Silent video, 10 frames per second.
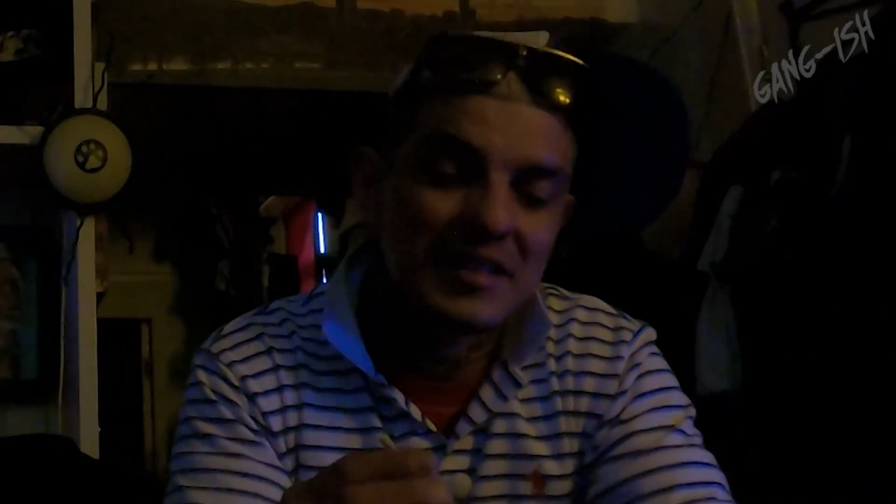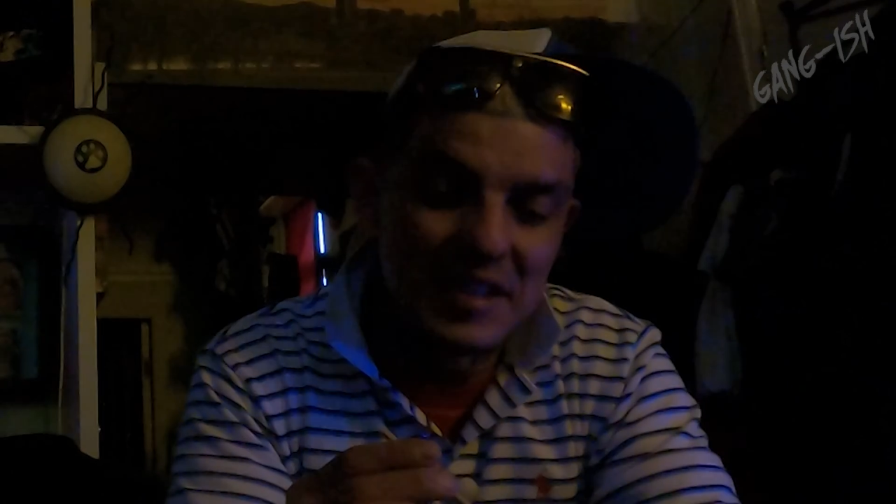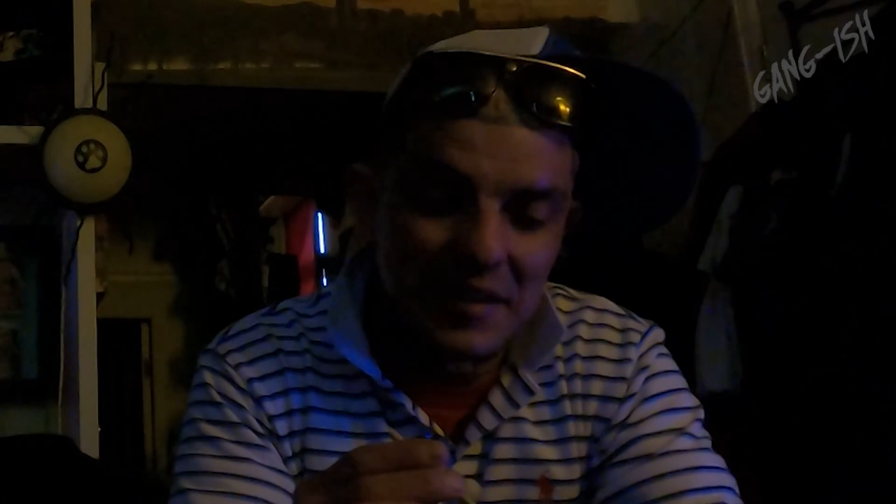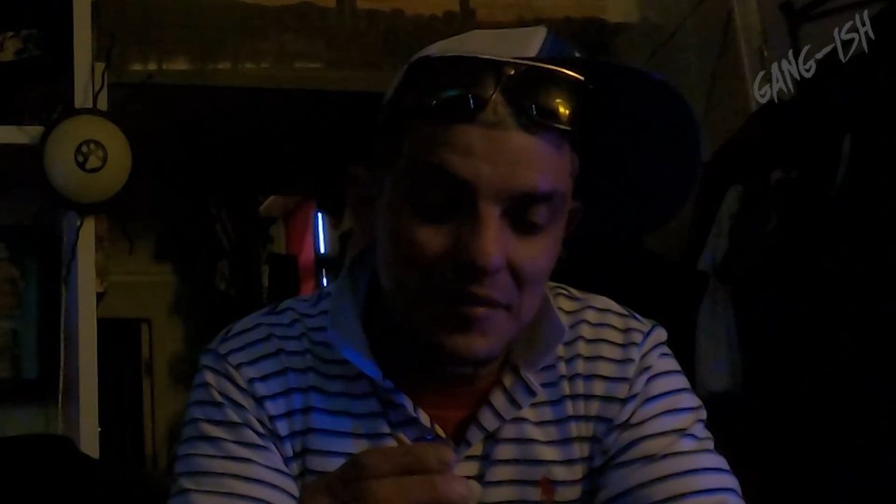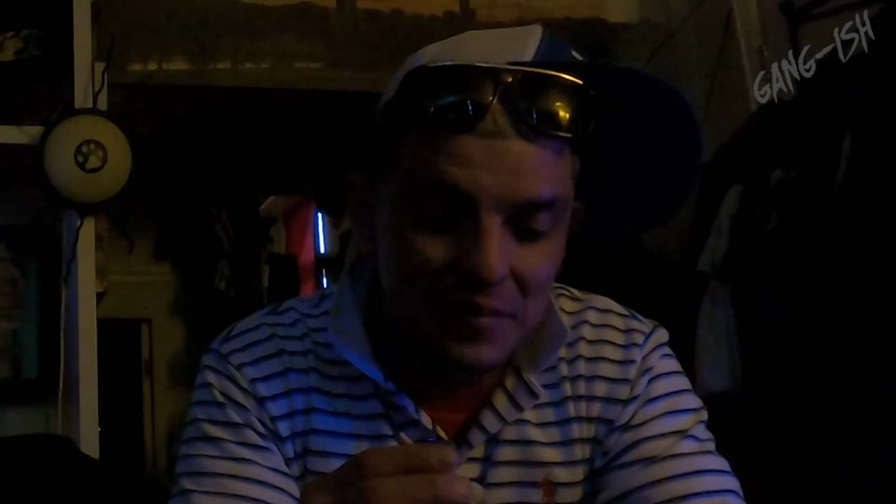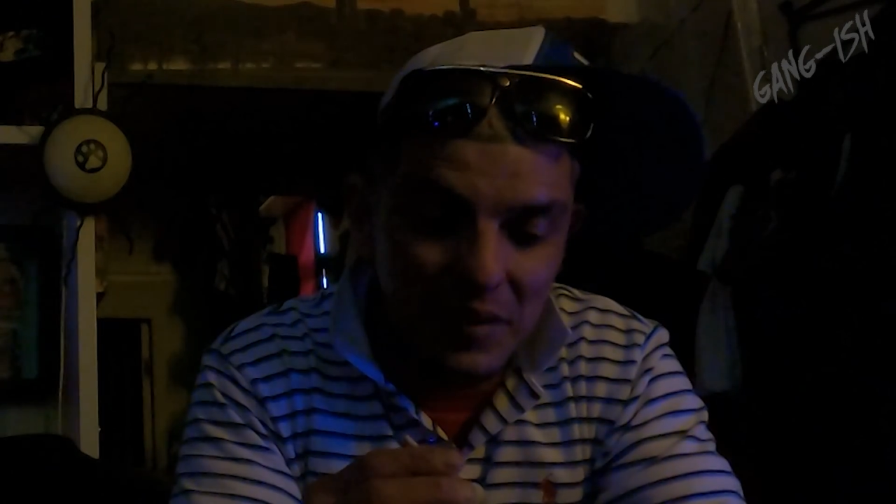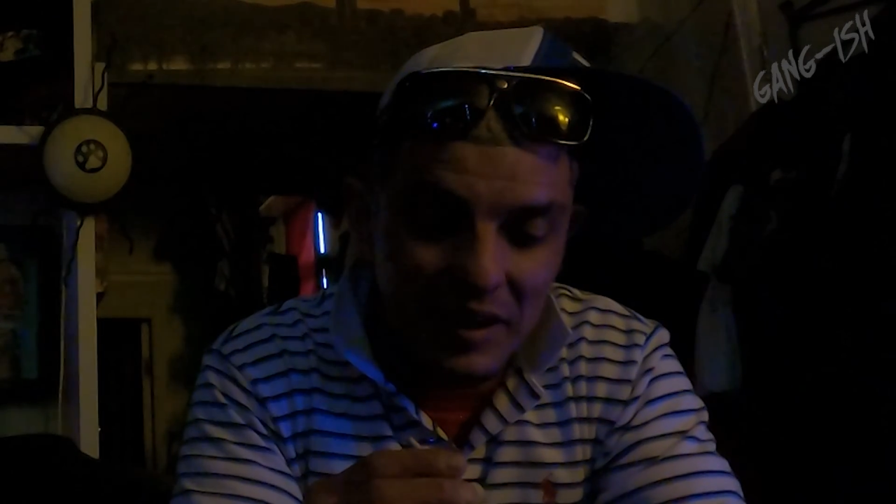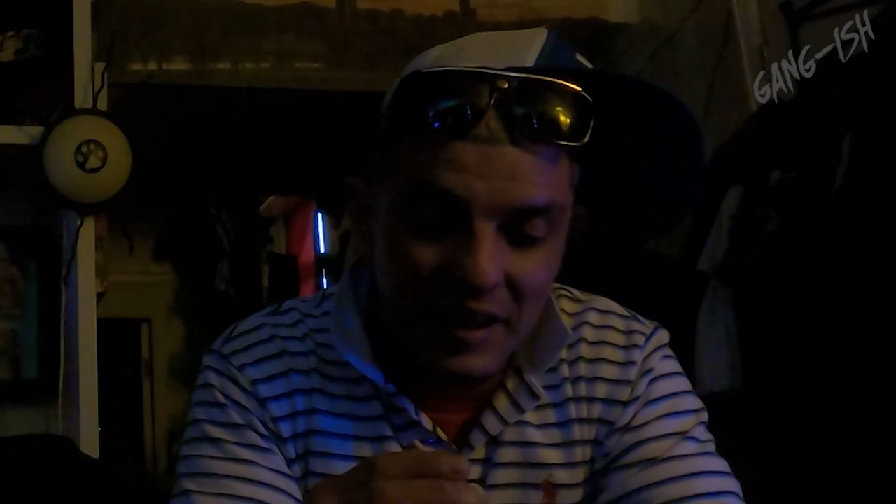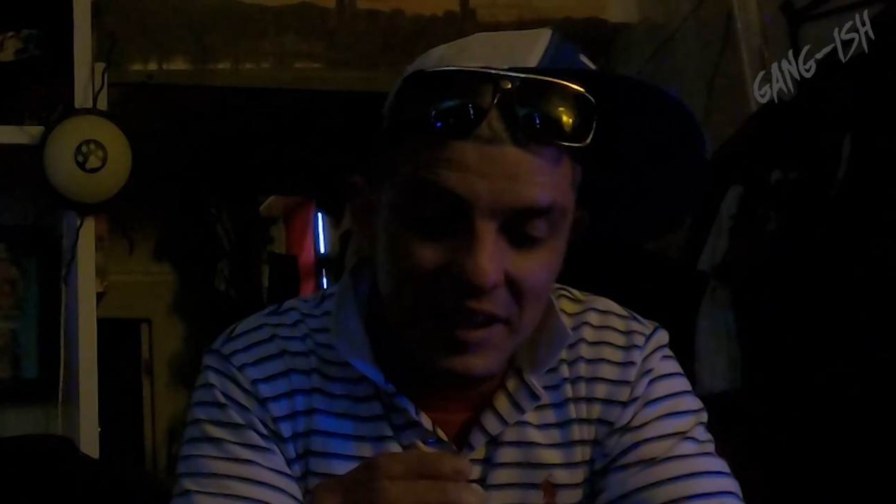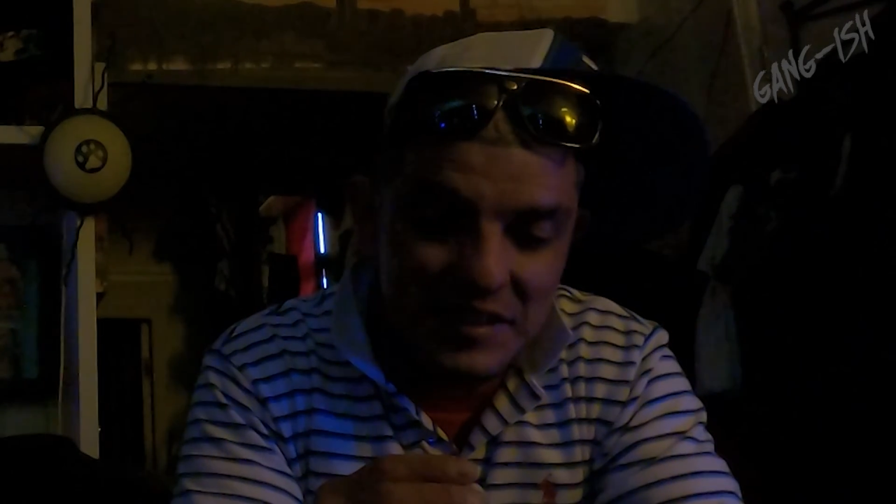see the
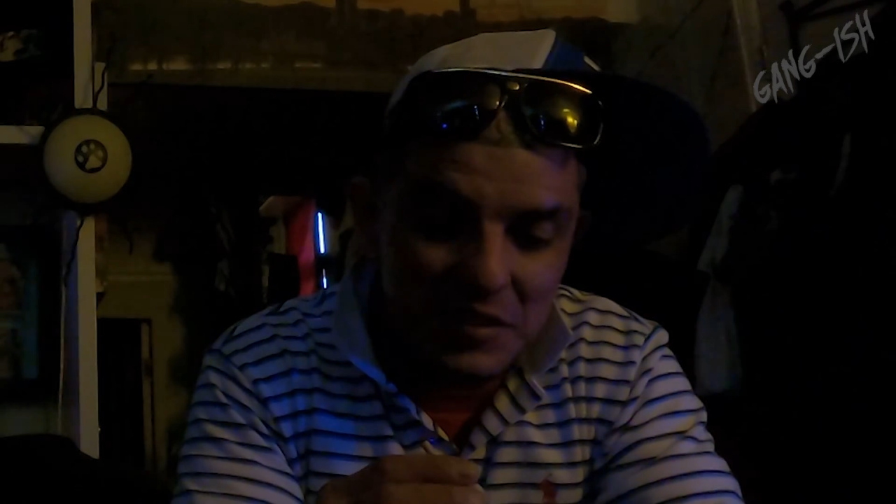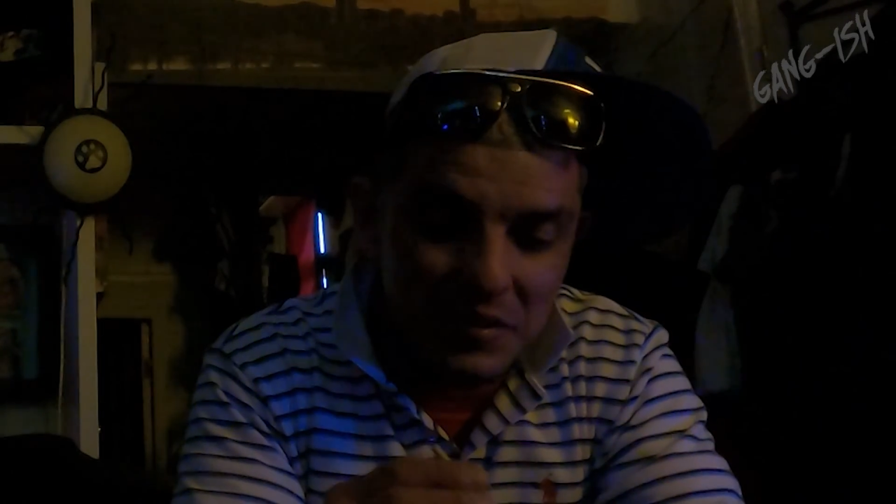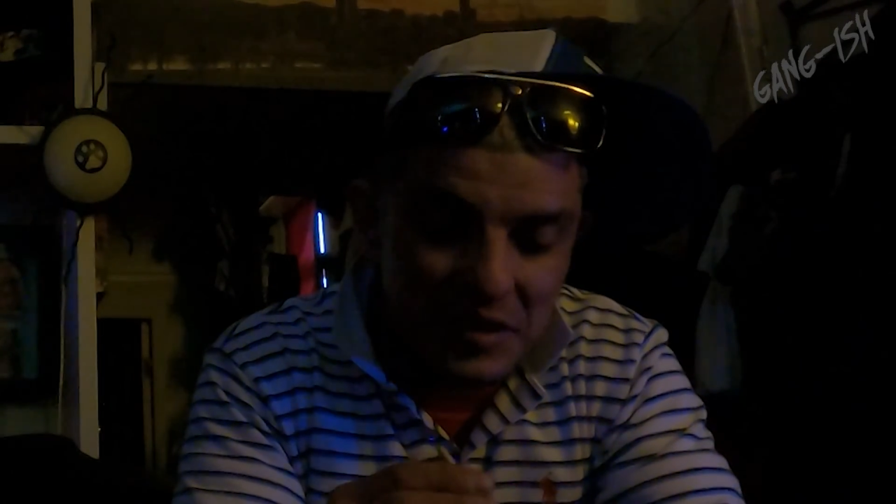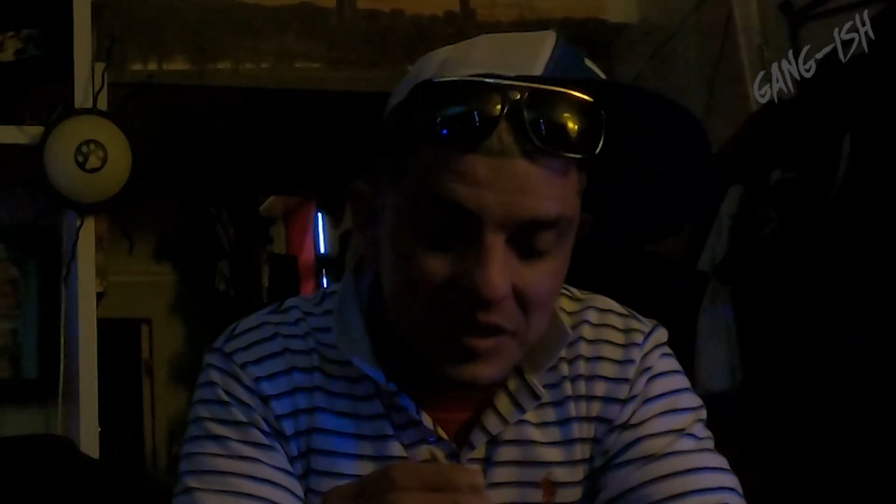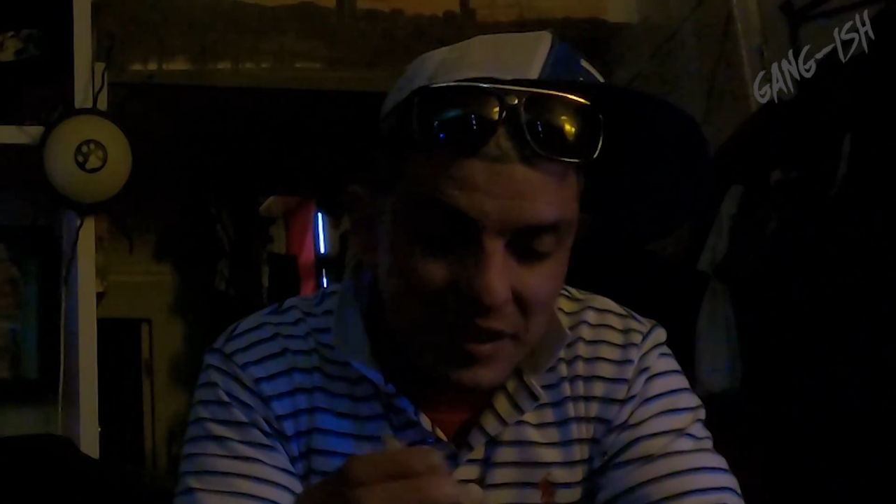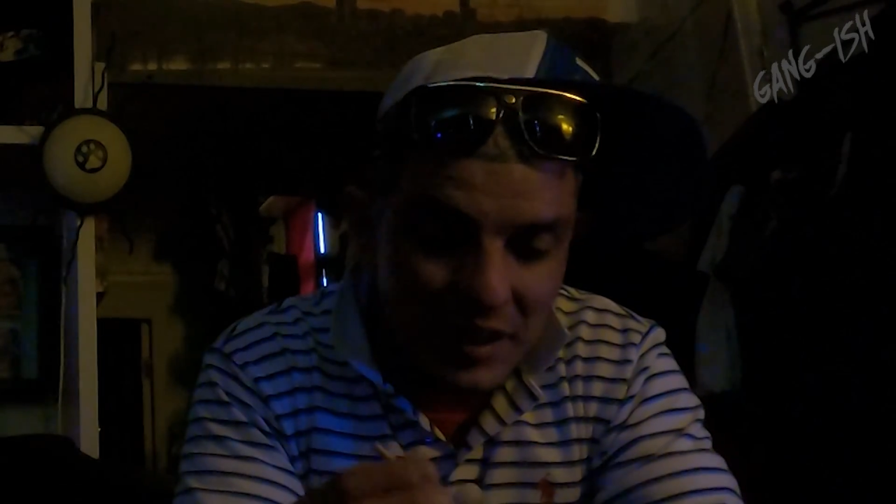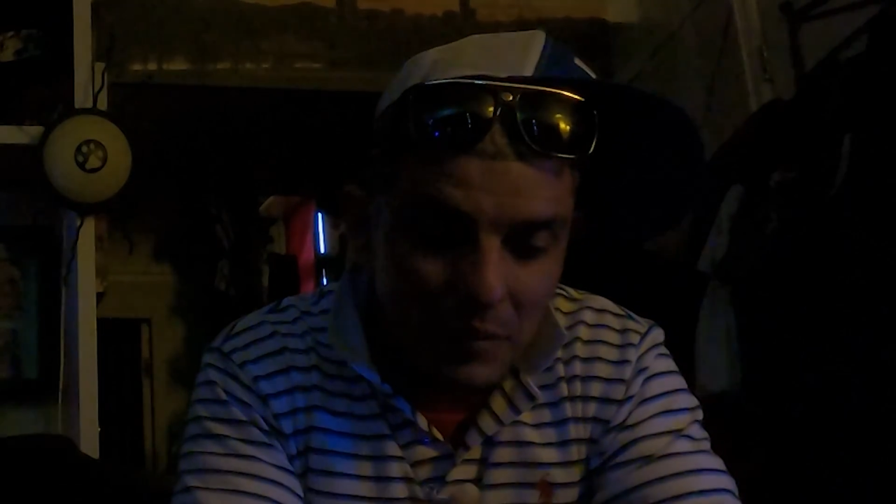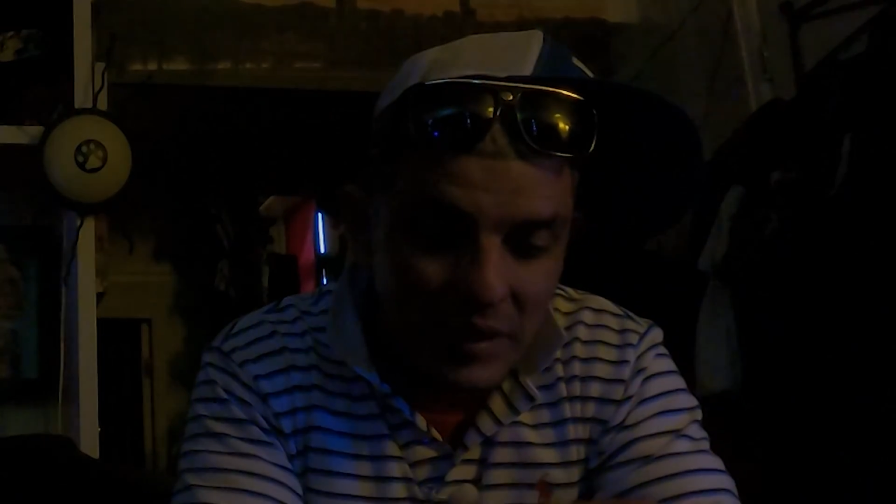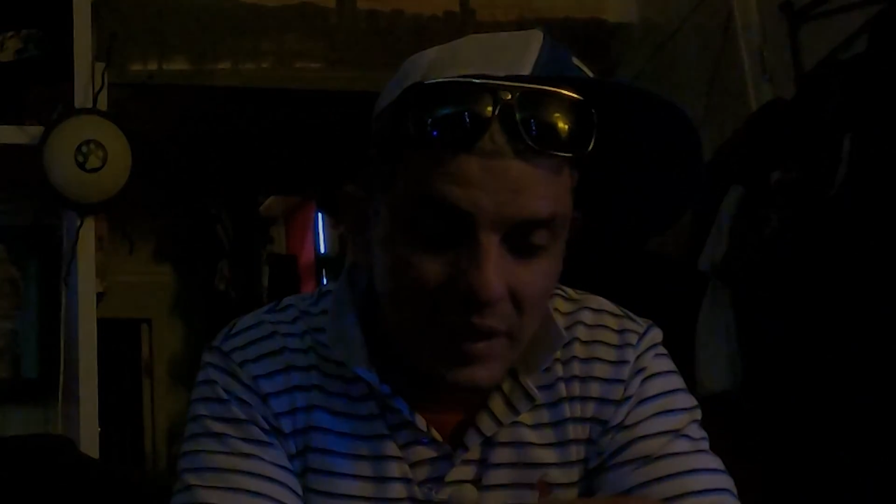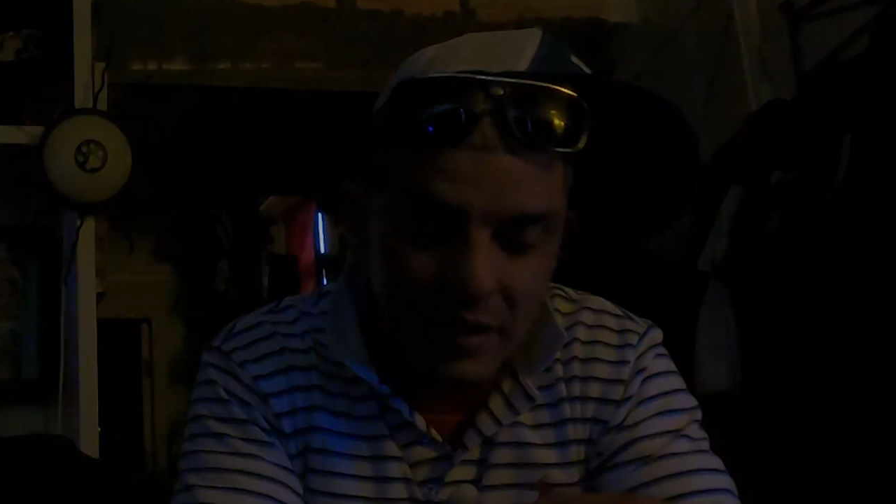fucking kids doing the shit that
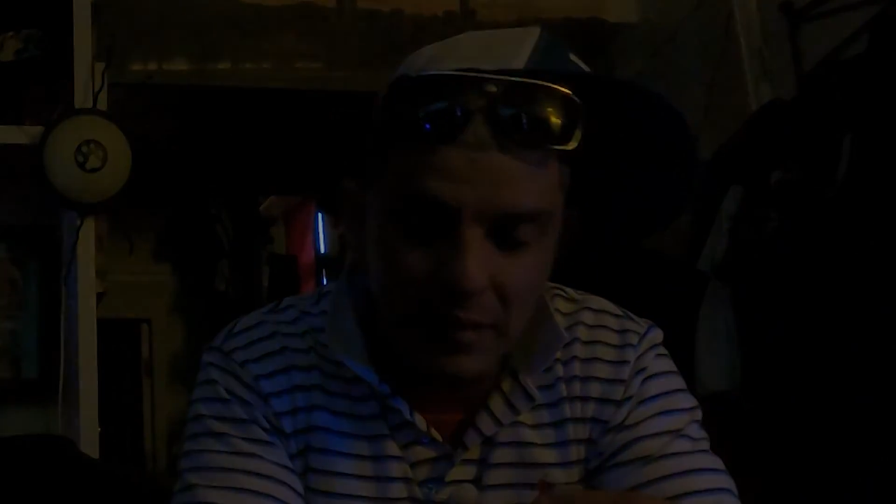we